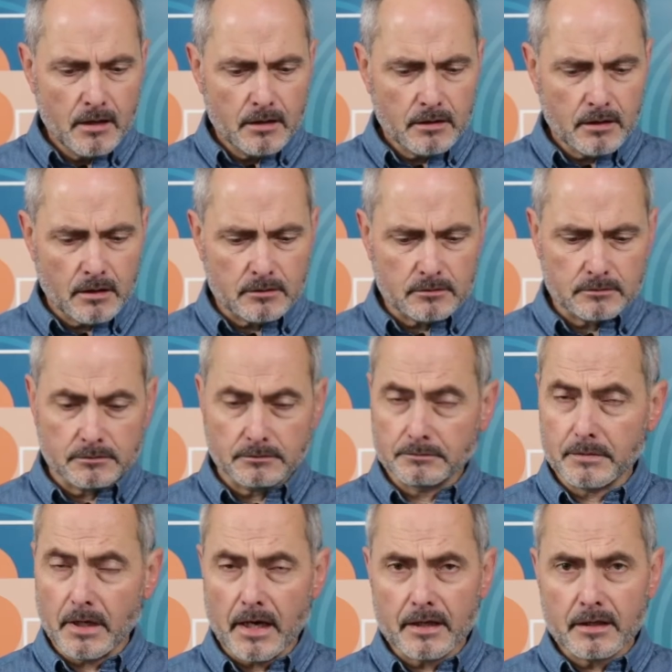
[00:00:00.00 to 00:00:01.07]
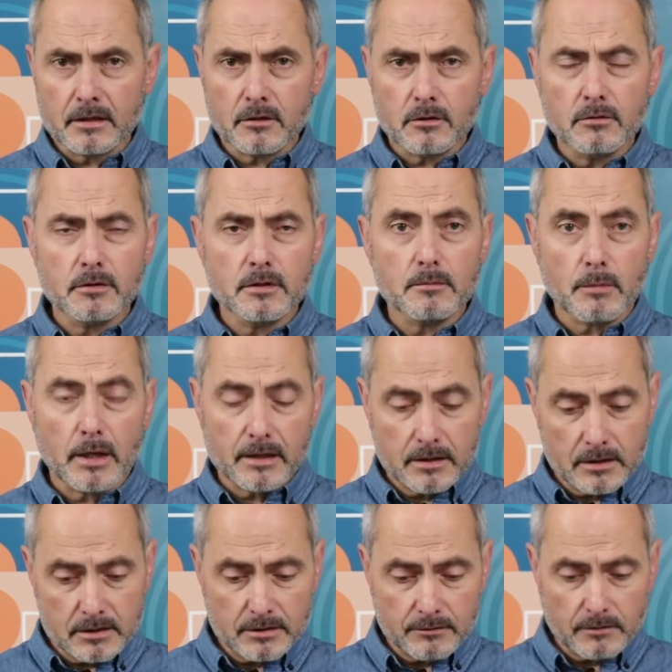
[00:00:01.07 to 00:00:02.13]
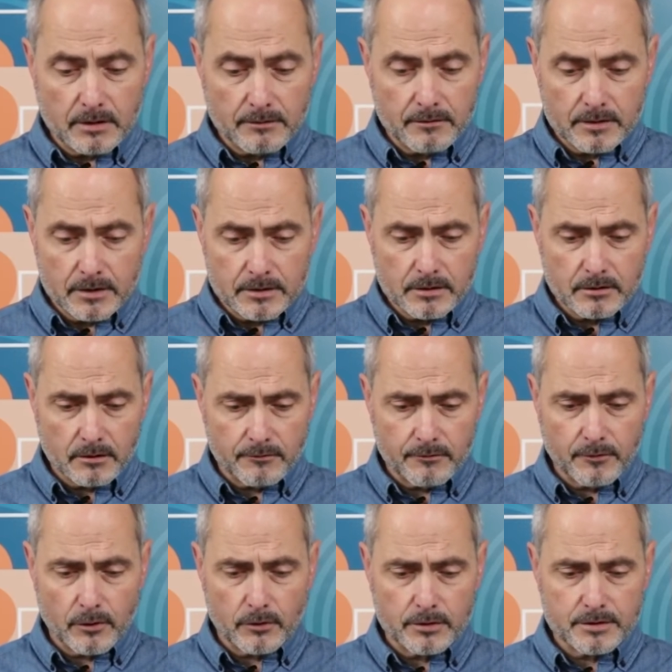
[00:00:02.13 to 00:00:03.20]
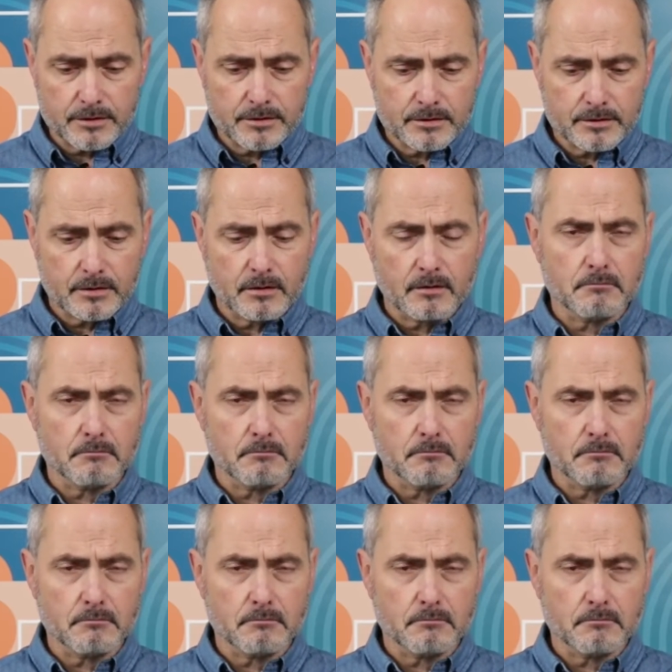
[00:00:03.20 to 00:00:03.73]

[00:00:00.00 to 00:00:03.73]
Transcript: Now, I include in my definition of forests,